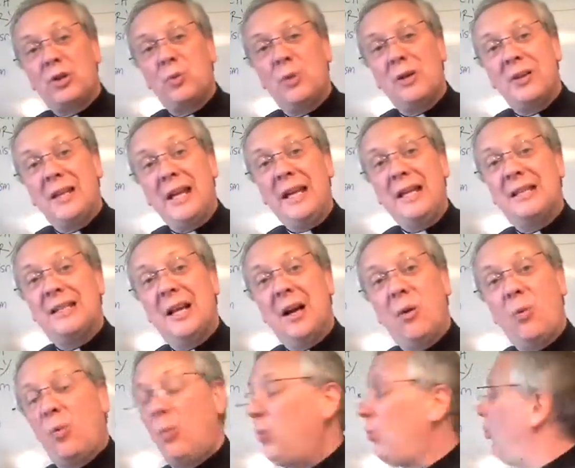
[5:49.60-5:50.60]
will
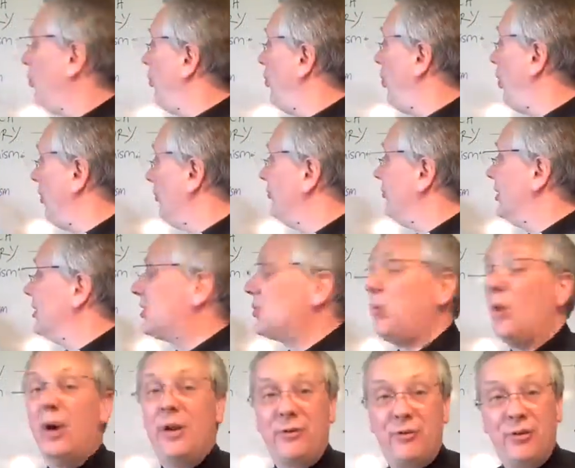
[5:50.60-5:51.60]
later want this
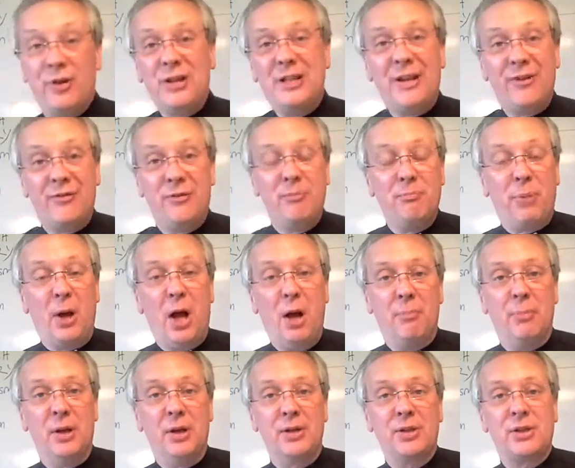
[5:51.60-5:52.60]
word for a different
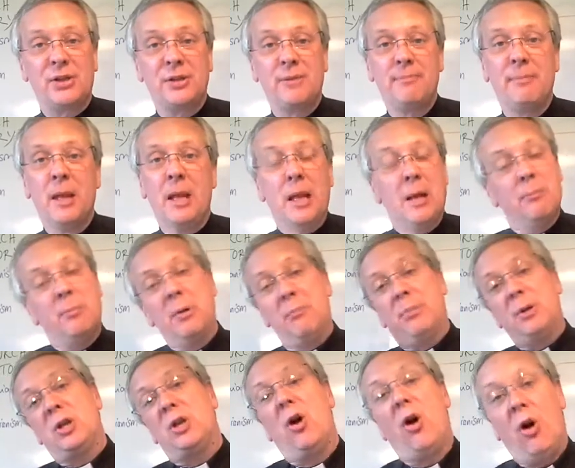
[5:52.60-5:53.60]
purpose, but
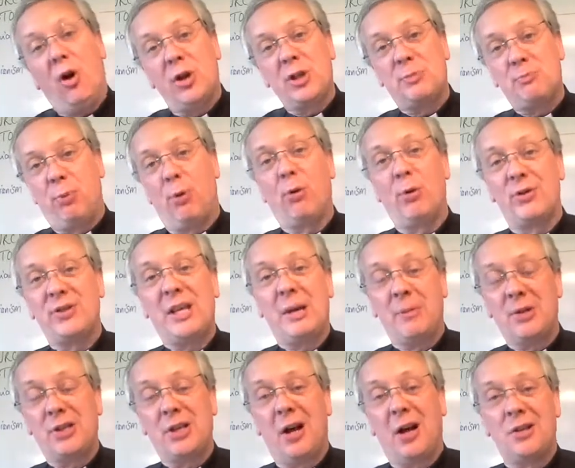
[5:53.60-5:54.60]
because Paul of
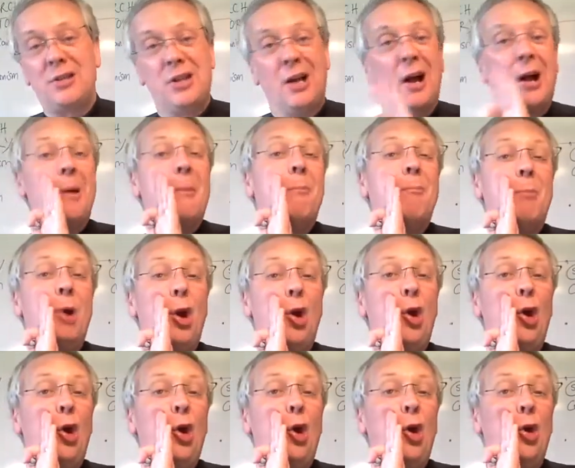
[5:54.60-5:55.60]
Samosata,
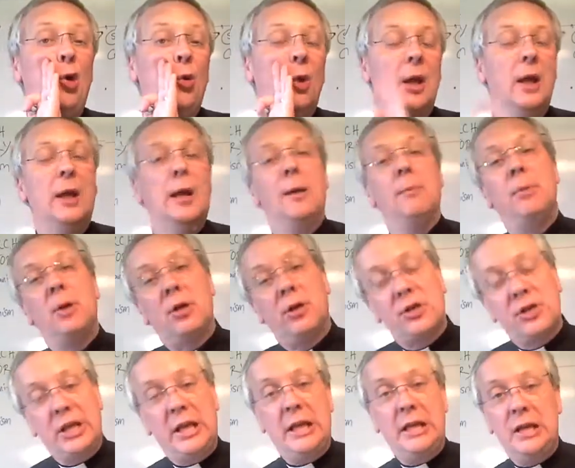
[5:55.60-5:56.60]

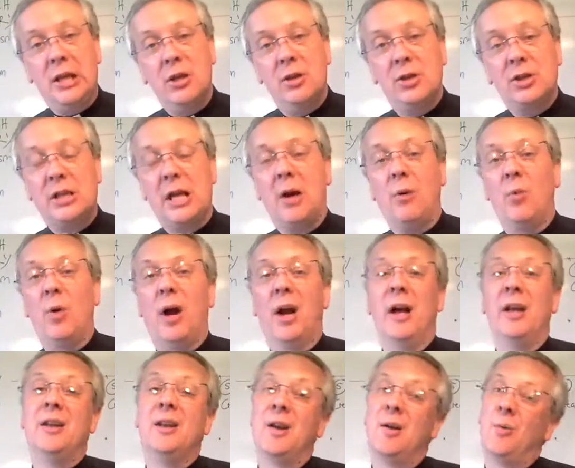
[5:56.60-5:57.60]
because he used that
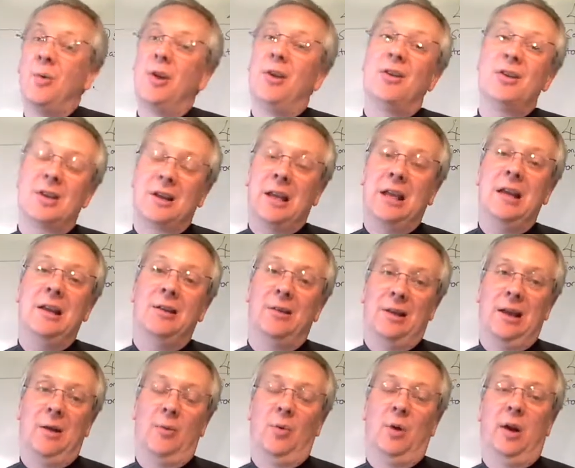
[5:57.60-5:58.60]
word, we're not keen on
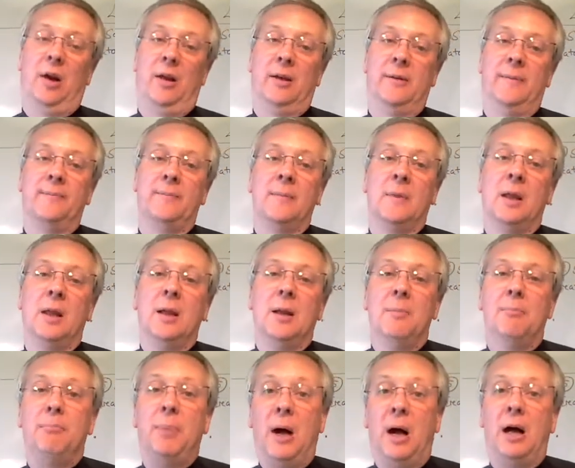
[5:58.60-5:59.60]
that word.
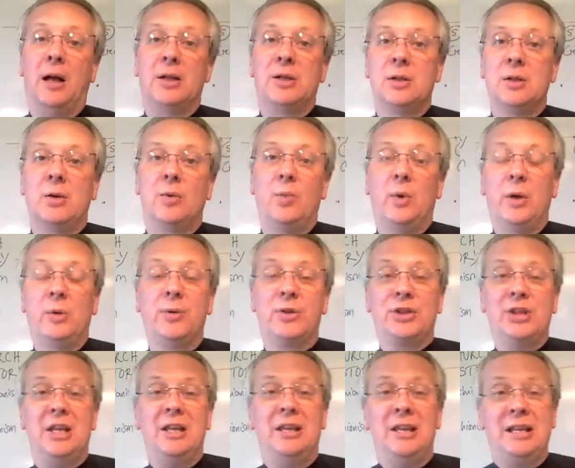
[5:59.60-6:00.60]
But we will
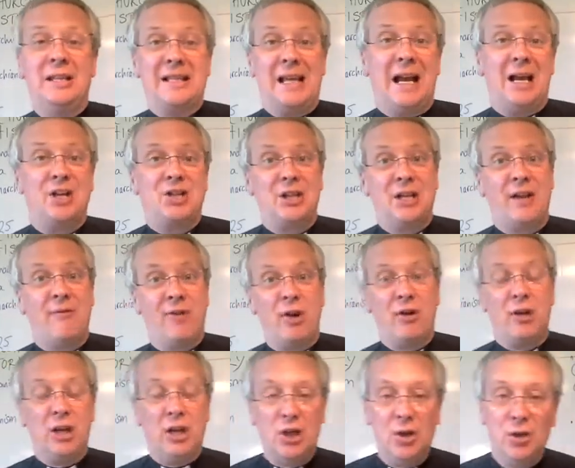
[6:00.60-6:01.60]
see that it's actually a
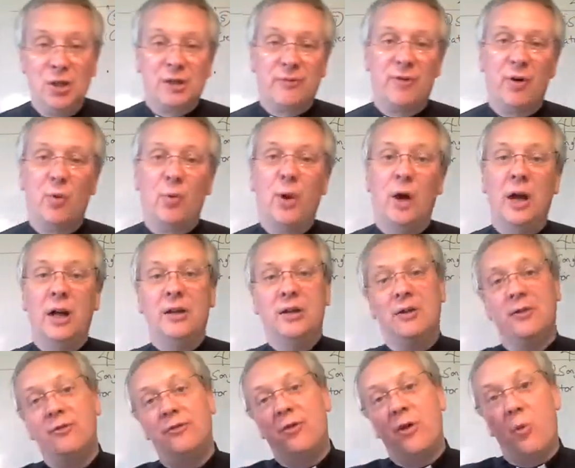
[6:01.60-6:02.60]
very useful word
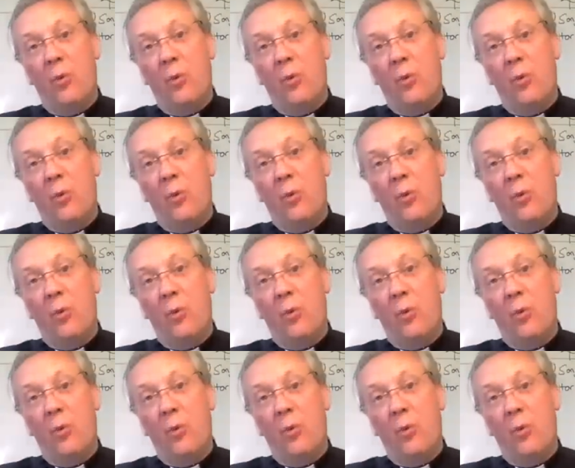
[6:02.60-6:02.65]
for